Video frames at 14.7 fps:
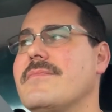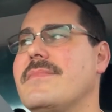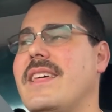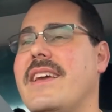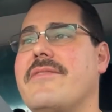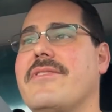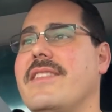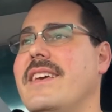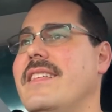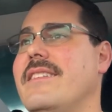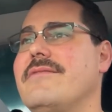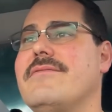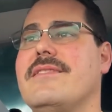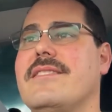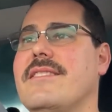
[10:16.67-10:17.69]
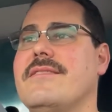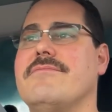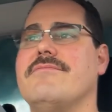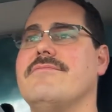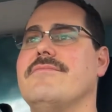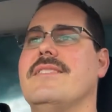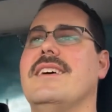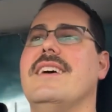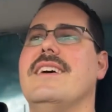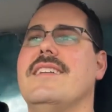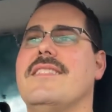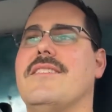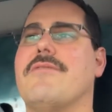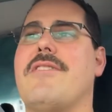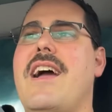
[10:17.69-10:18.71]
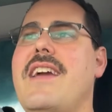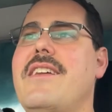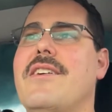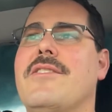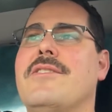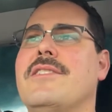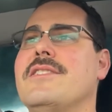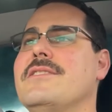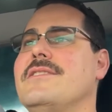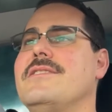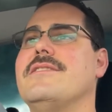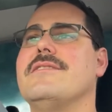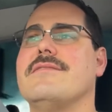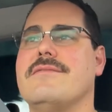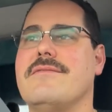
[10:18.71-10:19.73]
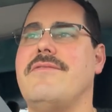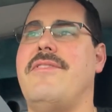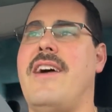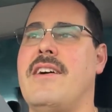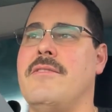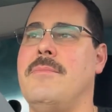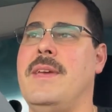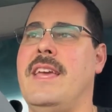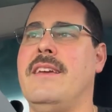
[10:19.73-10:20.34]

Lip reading: thankfully the right owners found me,